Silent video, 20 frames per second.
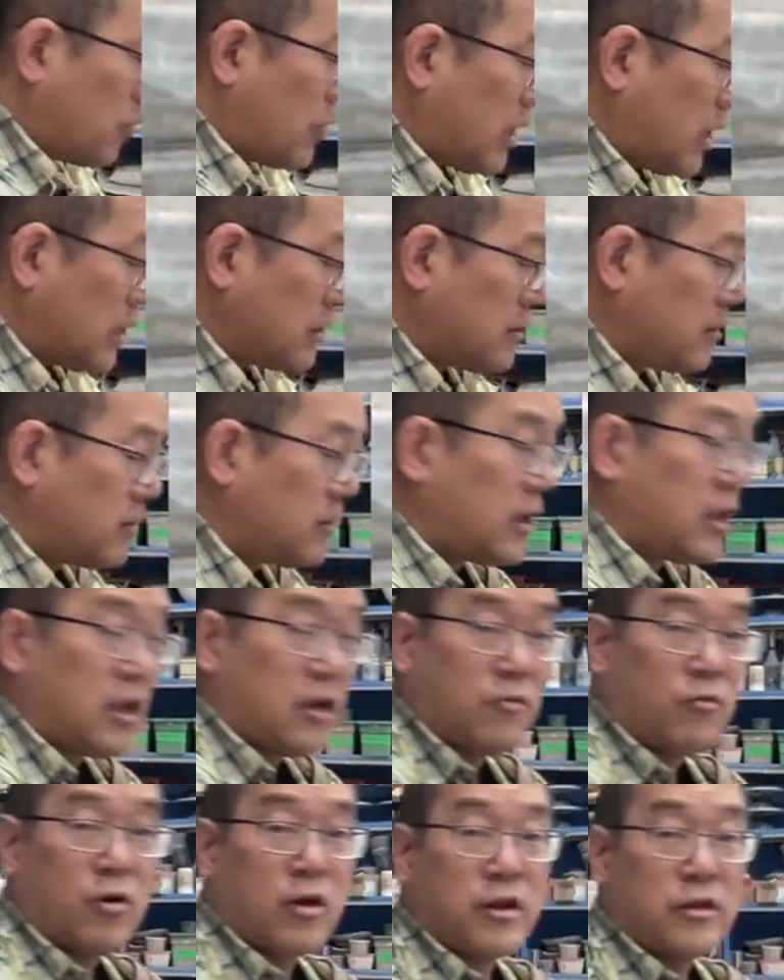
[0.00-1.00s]
practice
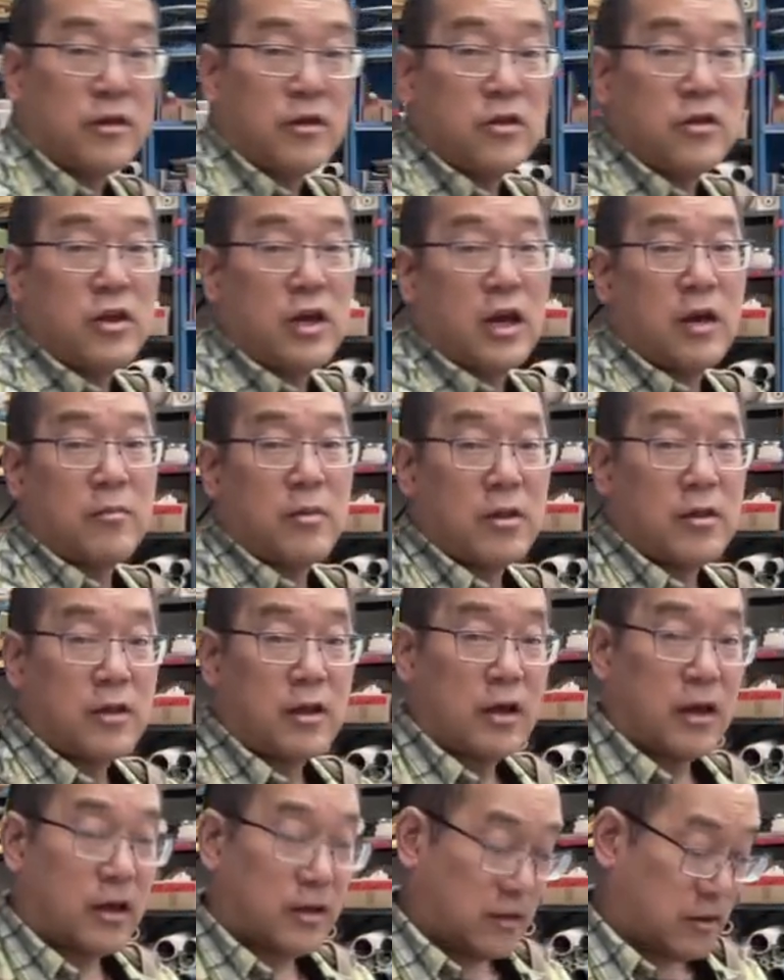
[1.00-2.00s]
getting one of these chamois
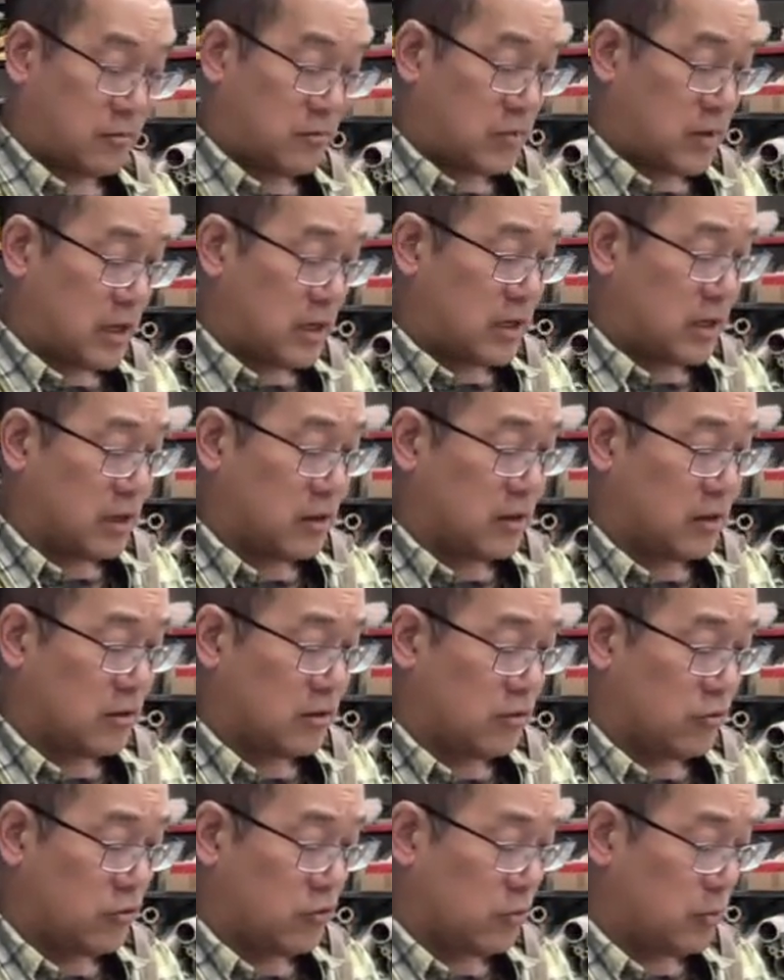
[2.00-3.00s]
things and making the
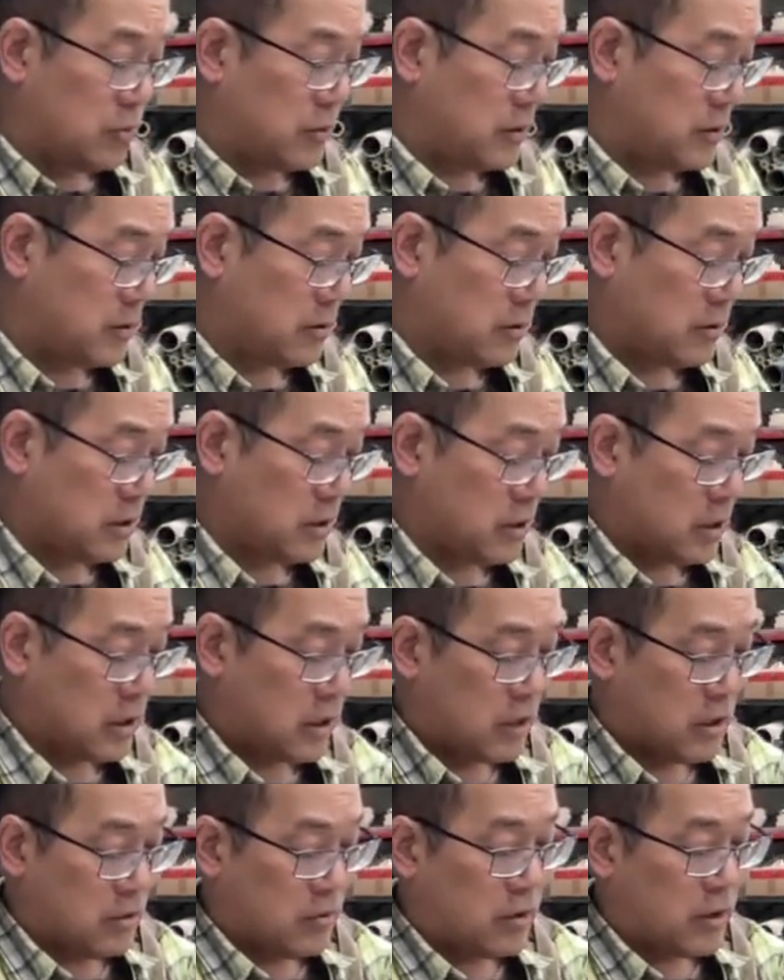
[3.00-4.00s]
loop,
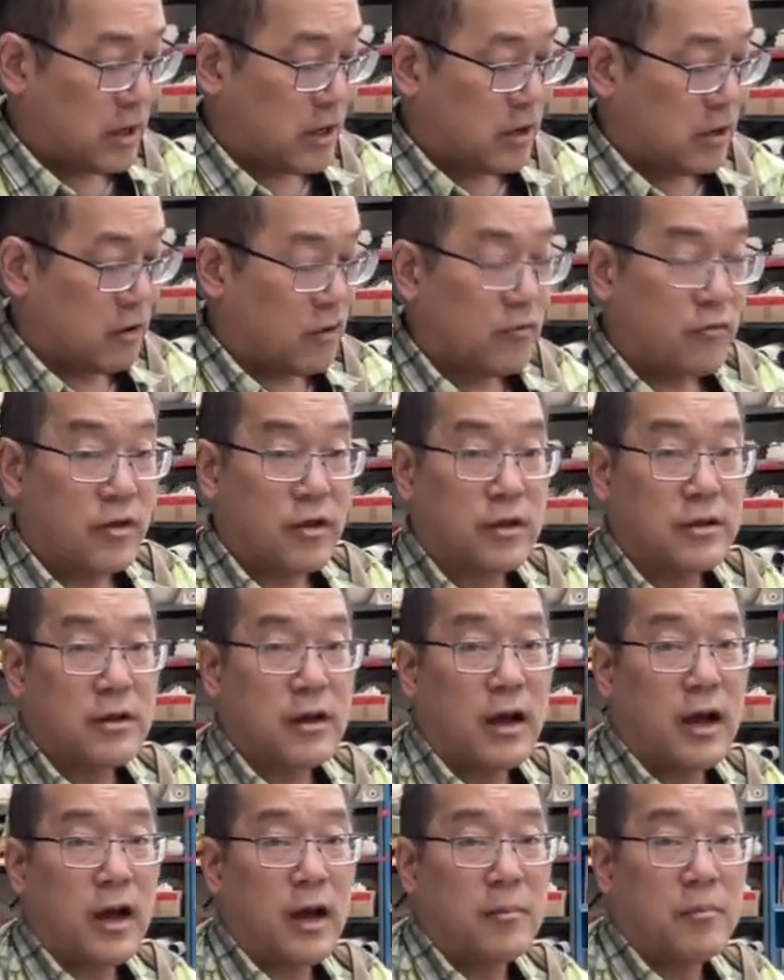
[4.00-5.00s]
right, over the
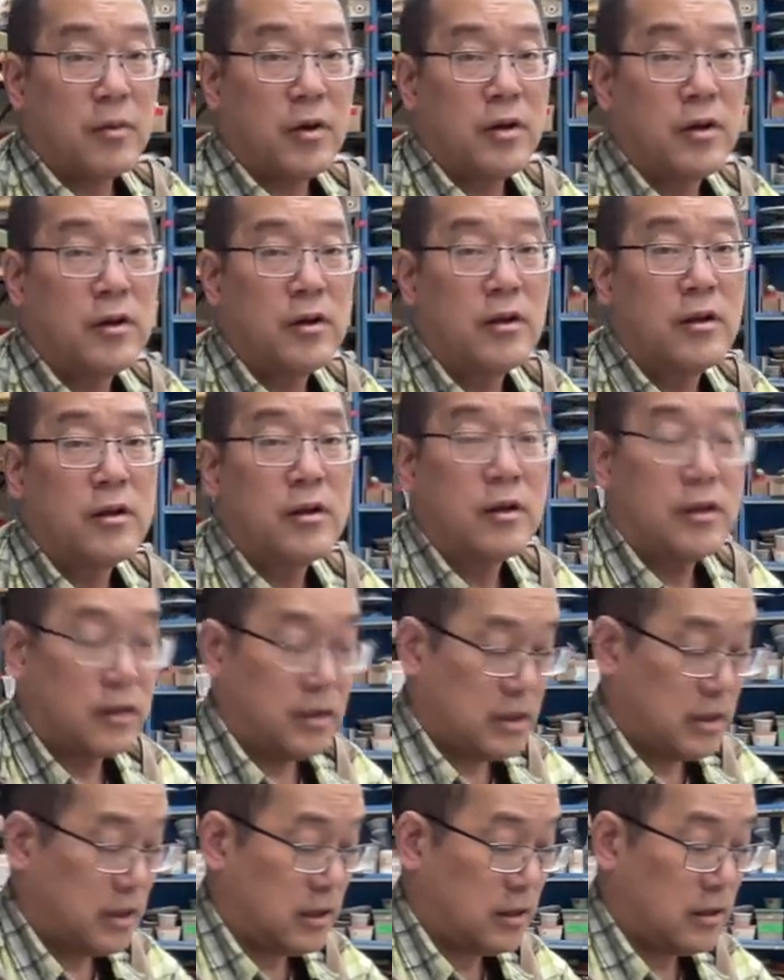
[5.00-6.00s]
top
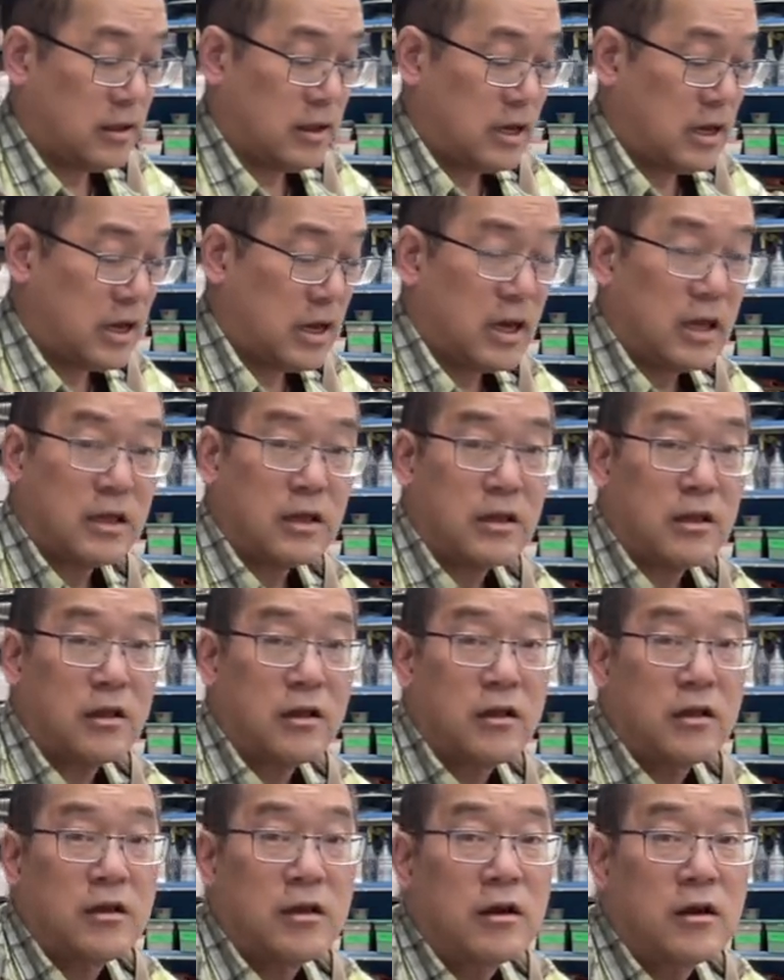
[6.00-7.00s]
like that
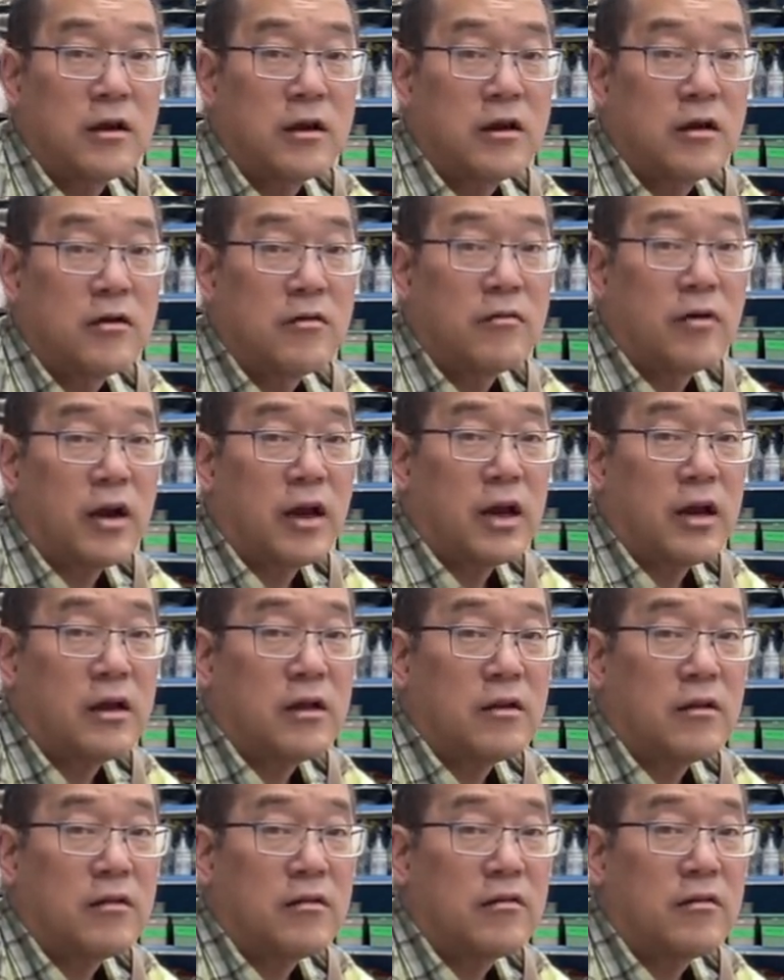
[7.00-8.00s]
right?
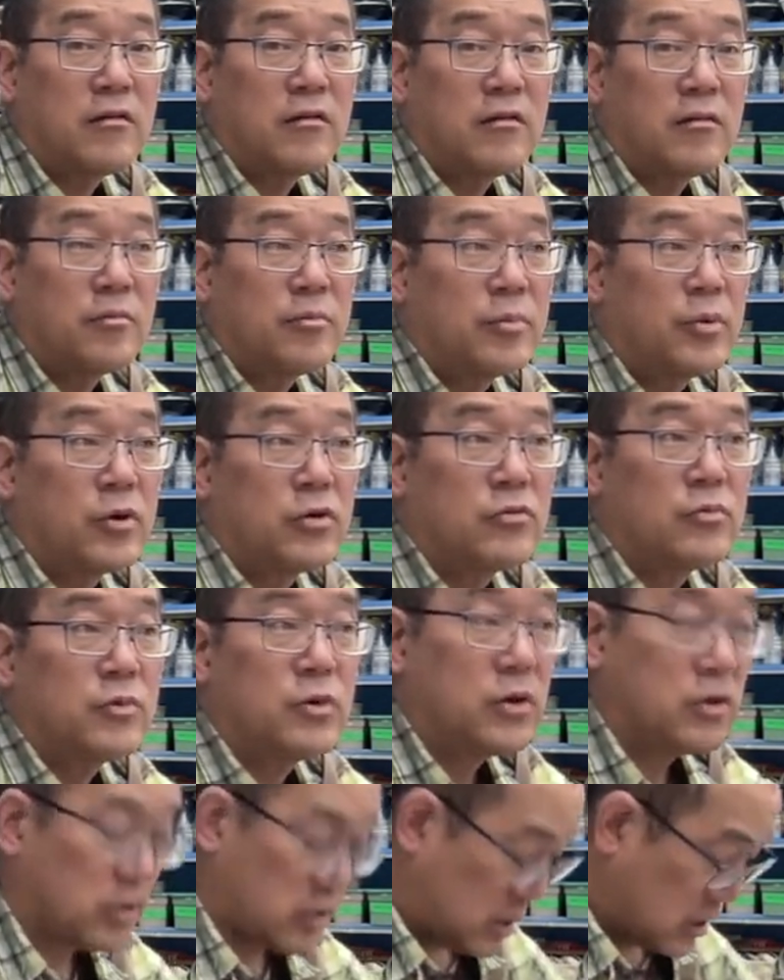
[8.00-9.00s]
Push,
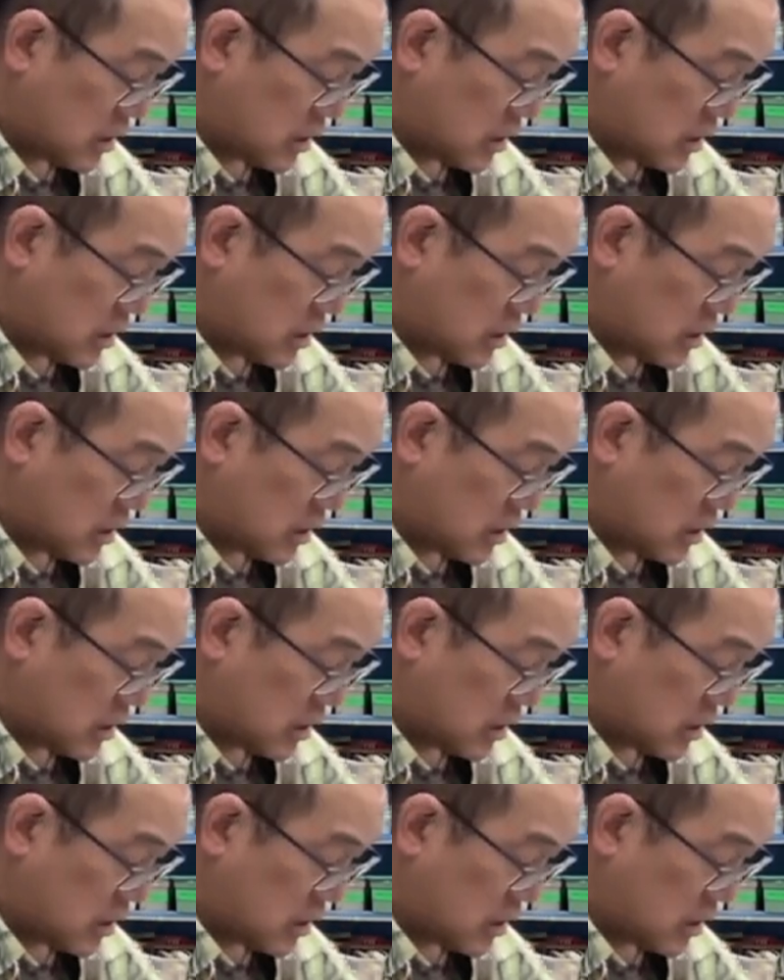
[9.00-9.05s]
push,